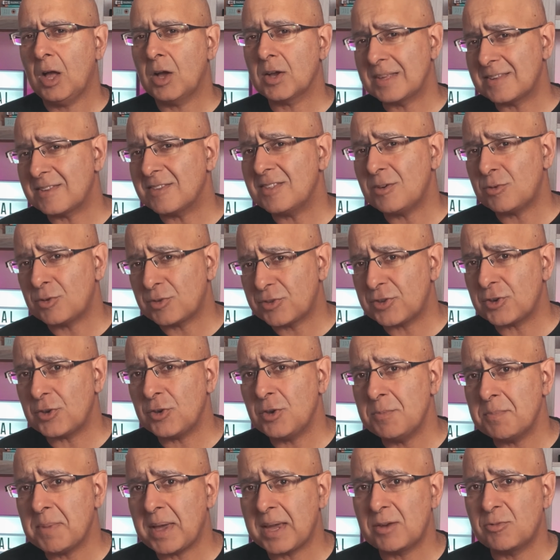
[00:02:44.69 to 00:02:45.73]
Okay, so there are
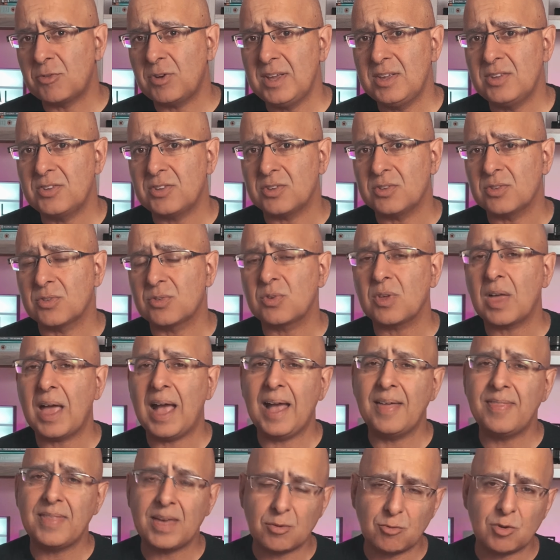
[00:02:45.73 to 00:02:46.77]
two main reasons,
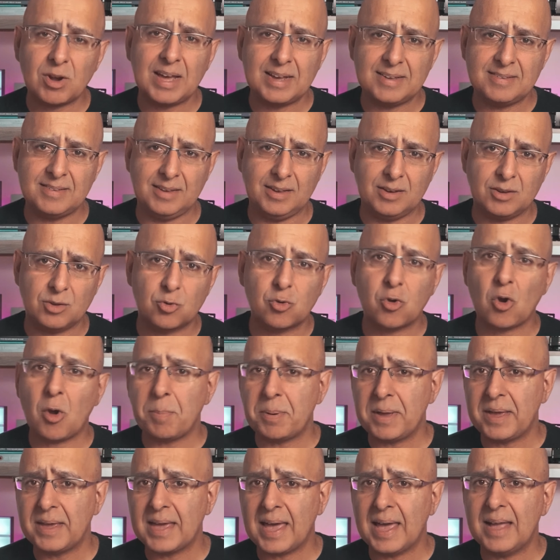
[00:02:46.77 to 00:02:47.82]
and they're related:
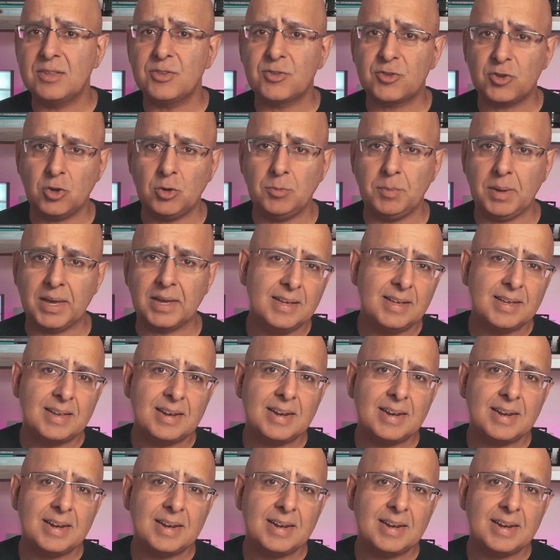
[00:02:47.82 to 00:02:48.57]
cropping and zooming.